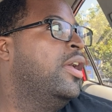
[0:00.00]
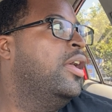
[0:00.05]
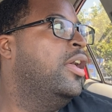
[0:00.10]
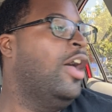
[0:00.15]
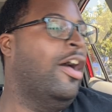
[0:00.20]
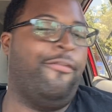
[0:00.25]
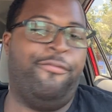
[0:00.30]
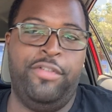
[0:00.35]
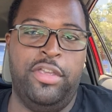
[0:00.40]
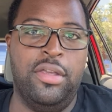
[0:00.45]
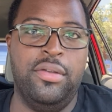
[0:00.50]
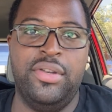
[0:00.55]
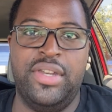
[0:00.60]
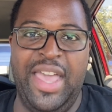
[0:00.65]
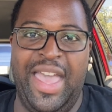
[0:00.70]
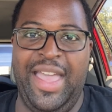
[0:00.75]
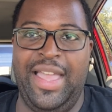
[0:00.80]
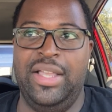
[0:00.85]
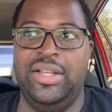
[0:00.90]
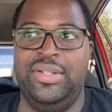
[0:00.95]
a few
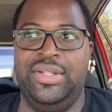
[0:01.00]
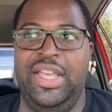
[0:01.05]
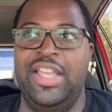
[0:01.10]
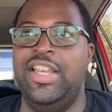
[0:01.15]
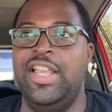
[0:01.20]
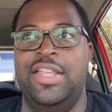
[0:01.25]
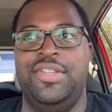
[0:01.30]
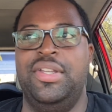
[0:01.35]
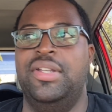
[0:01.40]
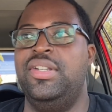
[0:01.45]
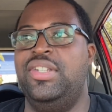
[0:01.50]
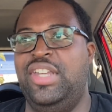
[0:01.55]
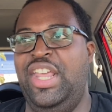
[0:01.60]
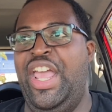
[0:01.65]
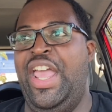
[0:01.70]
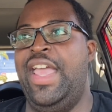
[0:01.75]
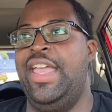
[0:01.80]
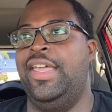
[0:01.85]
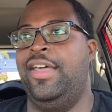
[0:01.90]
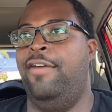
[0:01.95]
days. It doesn't
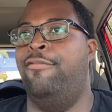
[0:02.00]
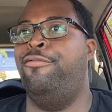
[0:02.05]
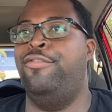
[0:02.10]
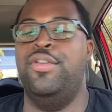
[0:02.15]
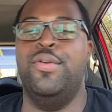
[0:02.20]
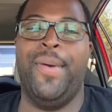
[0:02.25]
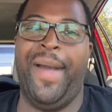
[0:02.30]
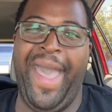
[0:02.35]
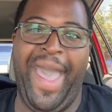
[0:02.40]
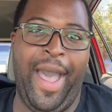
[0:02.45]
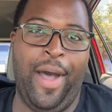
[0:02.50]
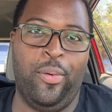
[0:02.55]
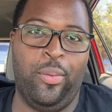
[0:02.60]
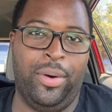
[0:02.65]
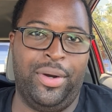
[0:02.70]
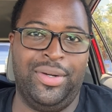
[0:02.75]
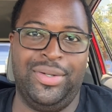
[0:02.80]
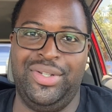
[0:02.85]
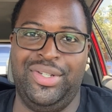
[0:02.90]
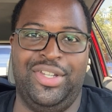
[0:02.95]
take a few
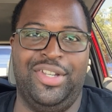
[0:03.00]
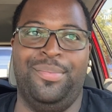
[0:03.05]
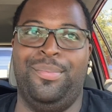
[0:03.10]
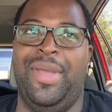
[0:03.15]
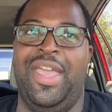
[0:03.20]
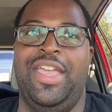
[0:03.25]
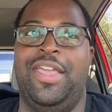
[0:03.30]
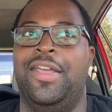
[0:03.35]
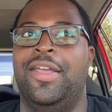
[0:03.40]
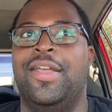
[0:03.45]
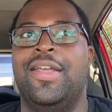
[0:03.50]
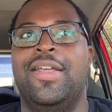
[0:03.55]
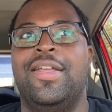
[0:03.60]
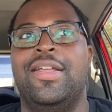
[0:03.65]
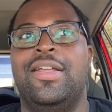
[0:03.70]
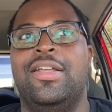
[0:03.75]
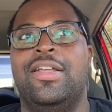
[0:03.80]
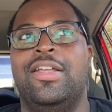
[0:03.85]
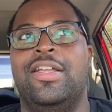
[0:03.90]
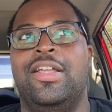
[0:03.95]
hours to make
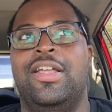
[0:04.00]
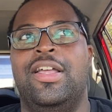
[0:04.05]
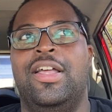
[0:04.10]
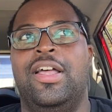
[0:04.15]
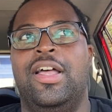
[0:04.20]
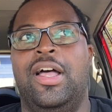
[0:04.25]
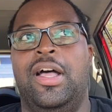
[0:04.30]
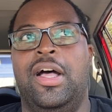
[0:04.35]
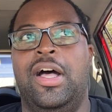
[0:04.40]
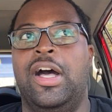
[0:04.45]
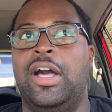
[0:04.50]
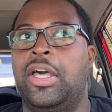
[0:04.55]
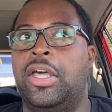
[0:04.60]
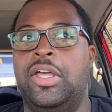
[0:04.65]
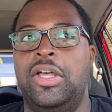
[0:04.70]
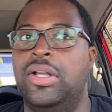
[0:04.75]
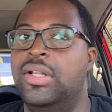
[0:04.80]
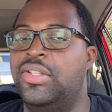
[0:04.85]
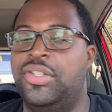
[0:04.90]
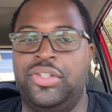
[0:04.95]
a
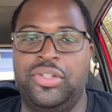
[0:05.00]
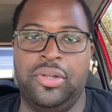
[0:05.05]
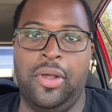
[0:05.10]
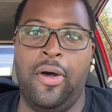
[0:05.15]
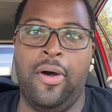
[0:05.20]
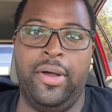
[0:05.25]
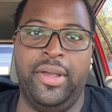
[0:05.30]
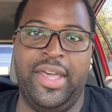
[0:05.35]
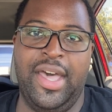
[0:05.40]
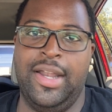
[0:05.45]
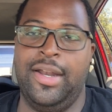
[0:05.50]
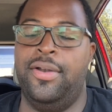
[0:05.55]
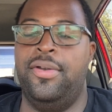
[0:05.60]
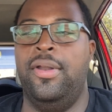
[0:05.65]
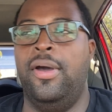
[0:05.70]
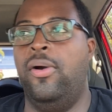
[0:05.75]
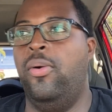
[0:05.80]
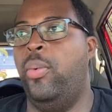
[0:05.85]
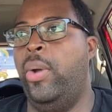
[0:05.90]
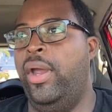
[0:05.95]
good song out of
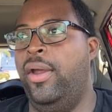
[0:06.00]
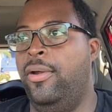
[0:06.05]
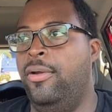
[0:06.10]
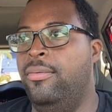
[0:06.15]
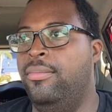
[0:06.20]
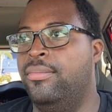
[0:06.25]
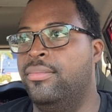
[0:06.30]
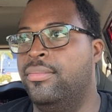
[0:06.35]
nowhere.